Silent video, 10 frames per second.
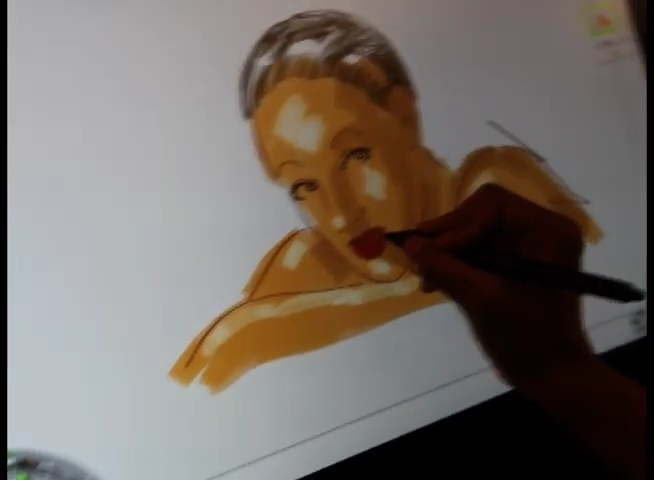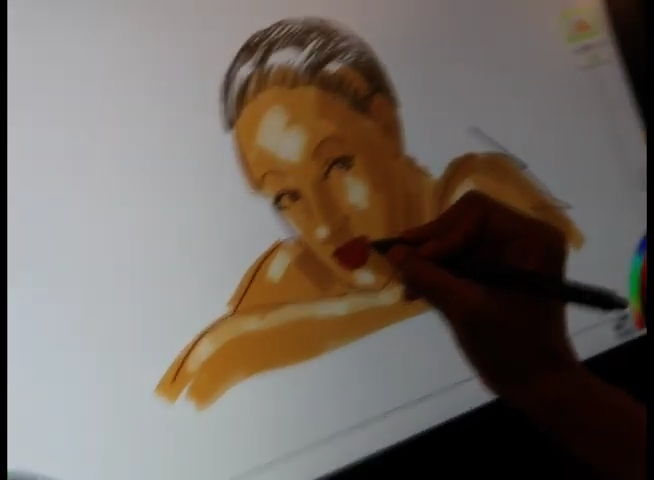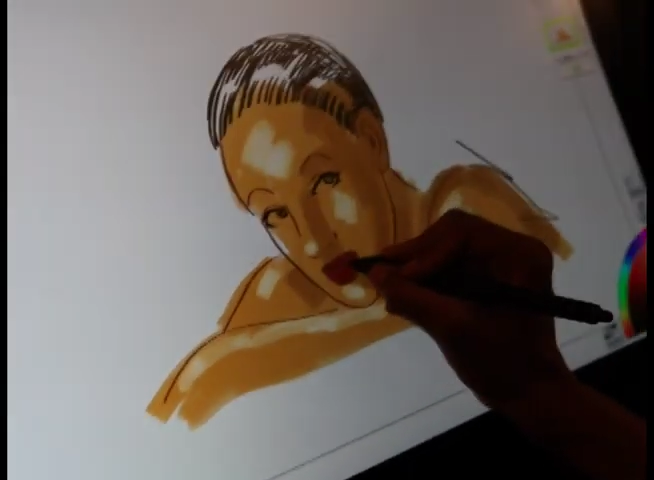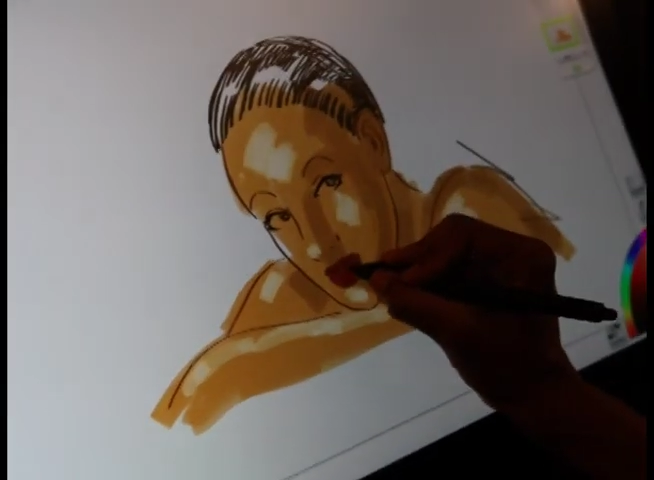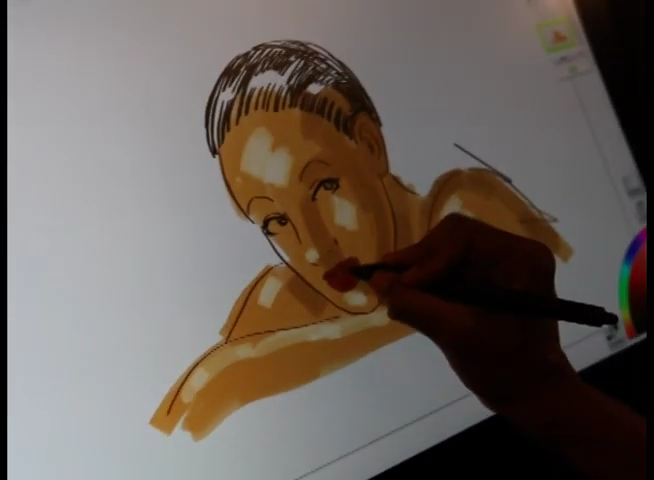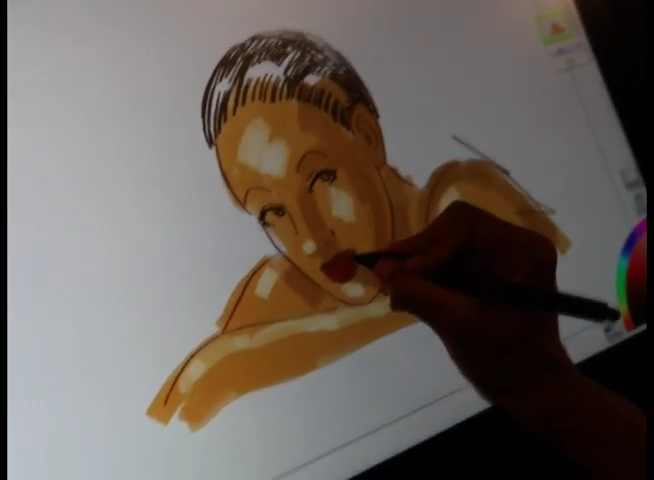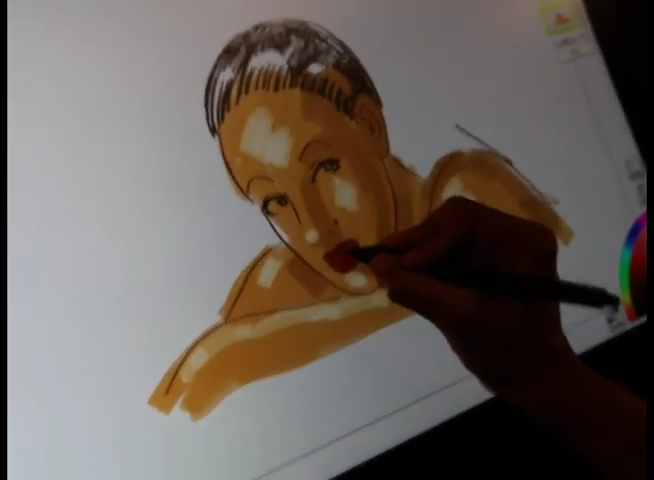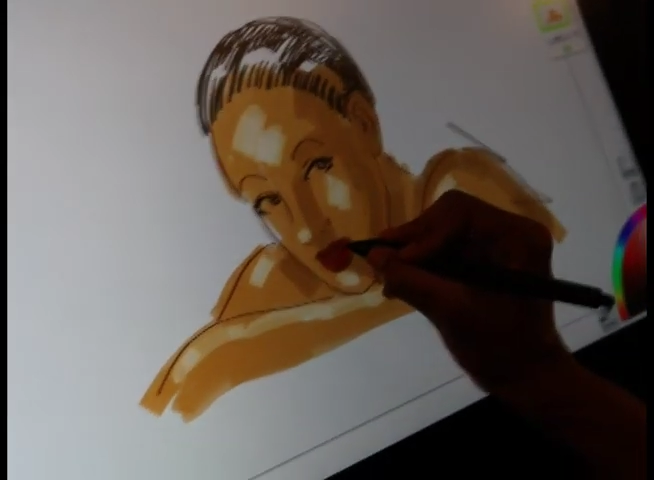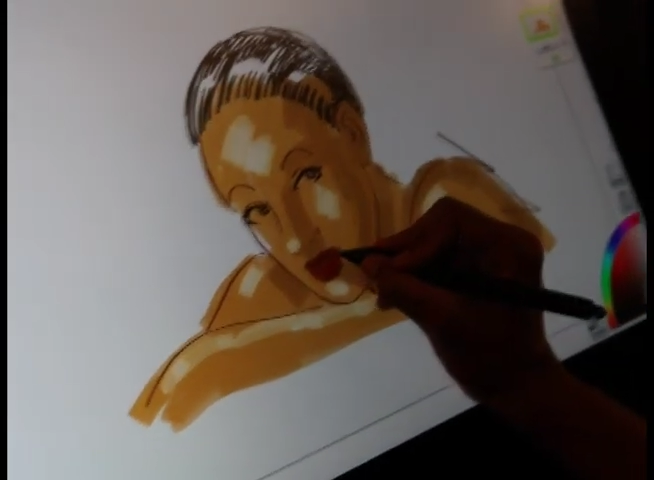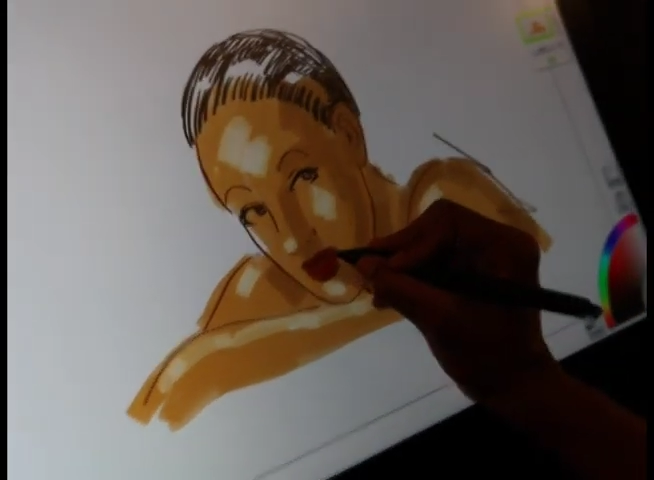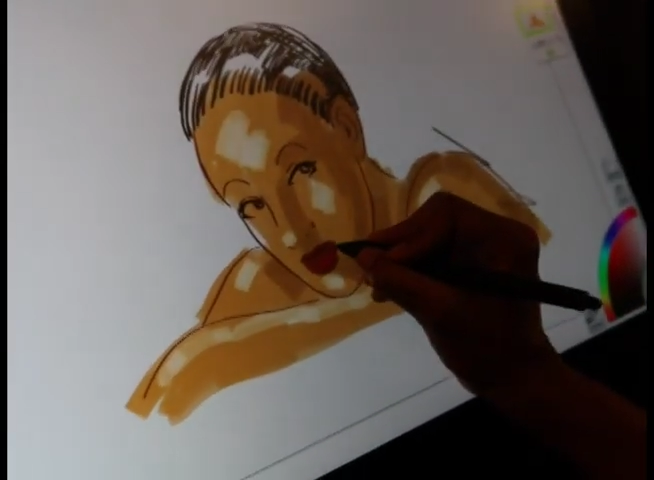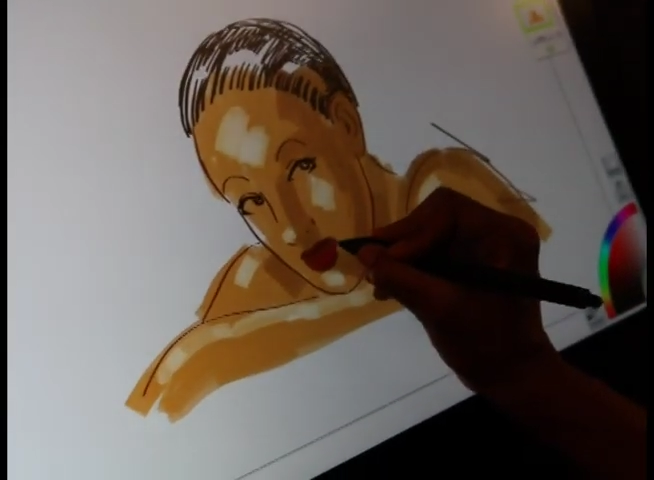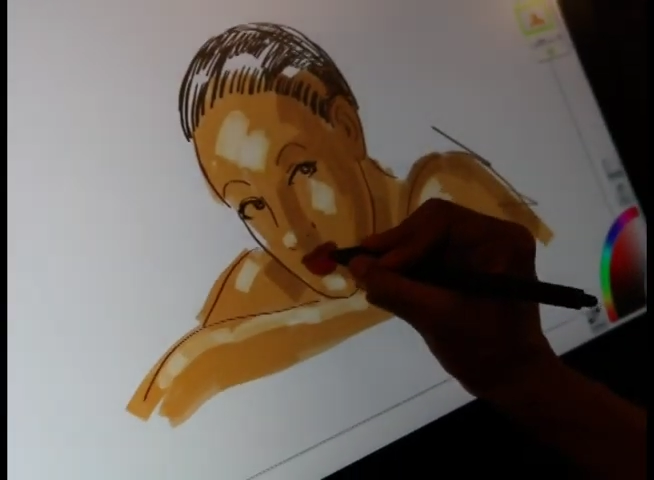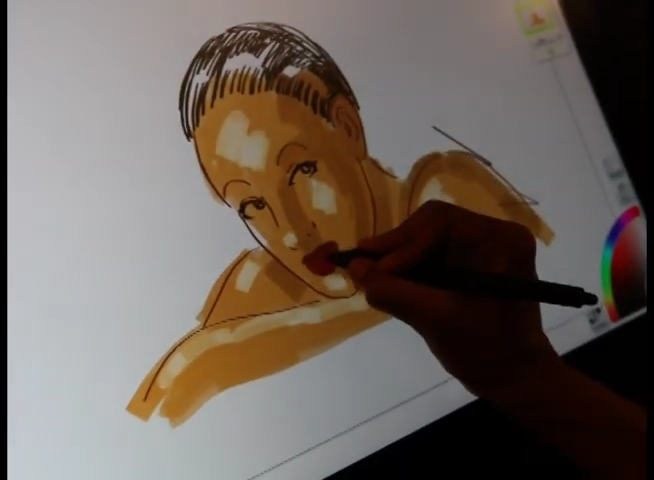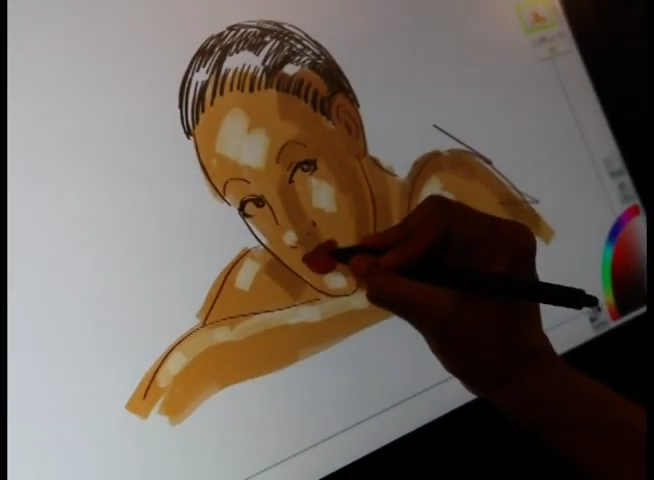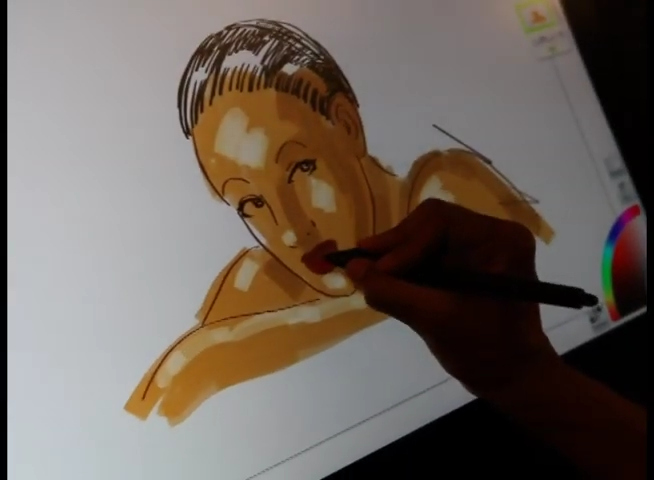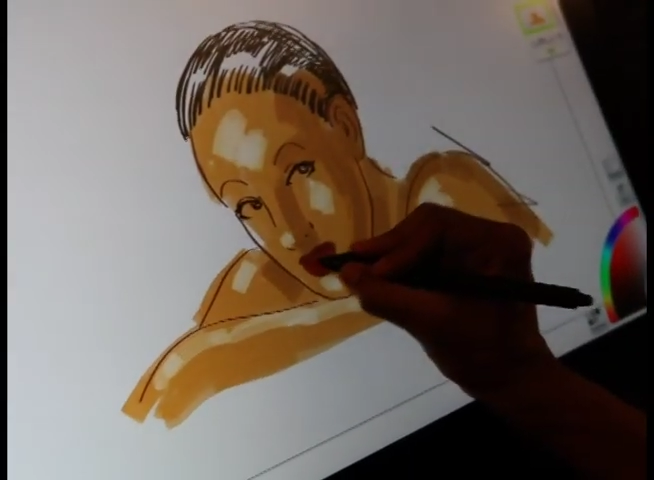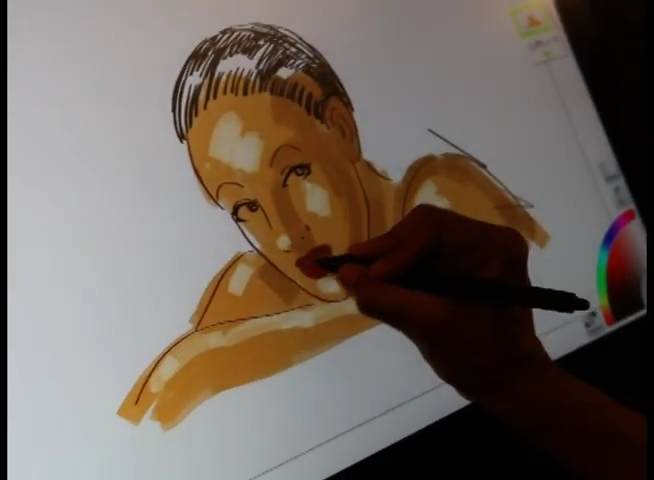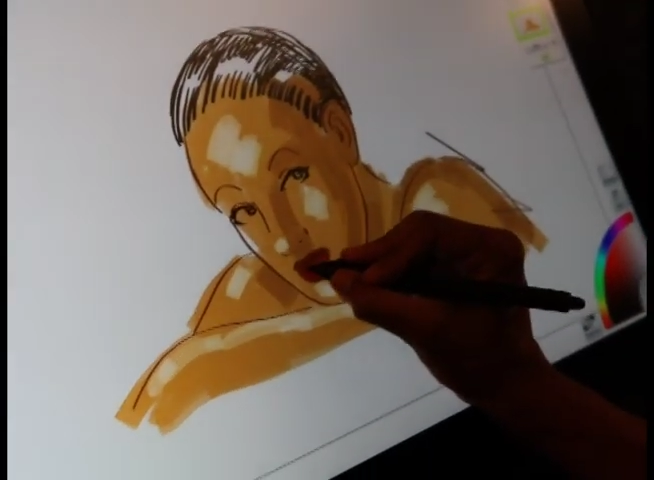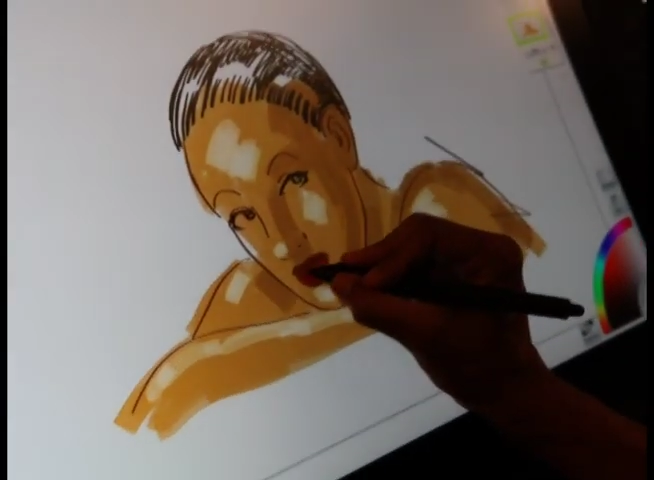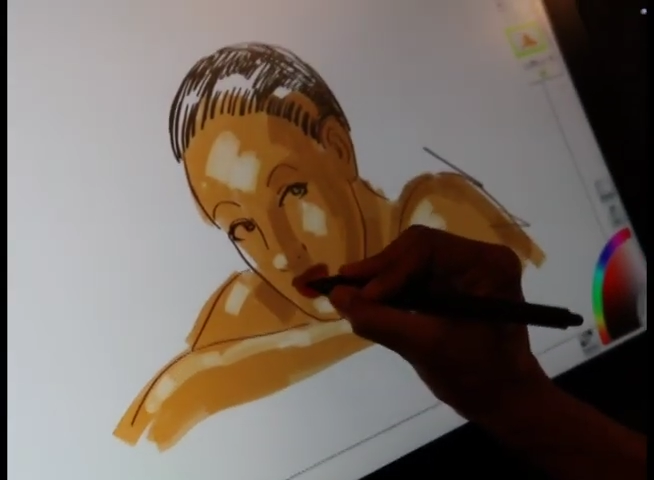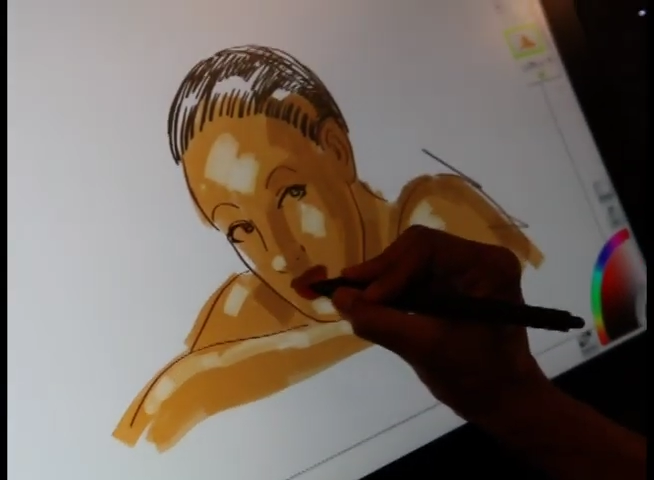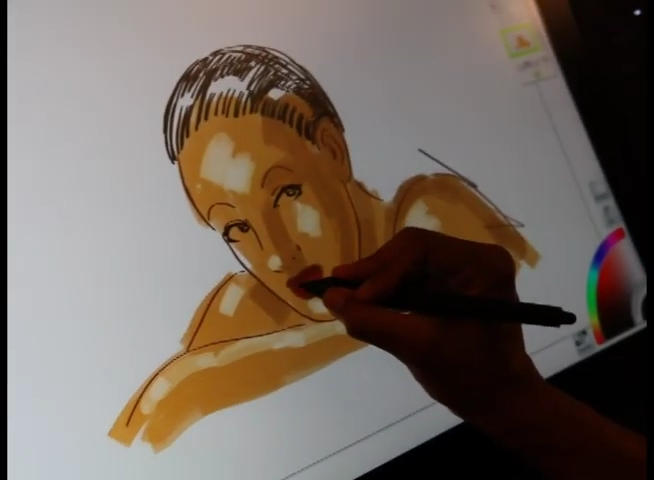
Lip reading: you have to consider your processor speed and your memory.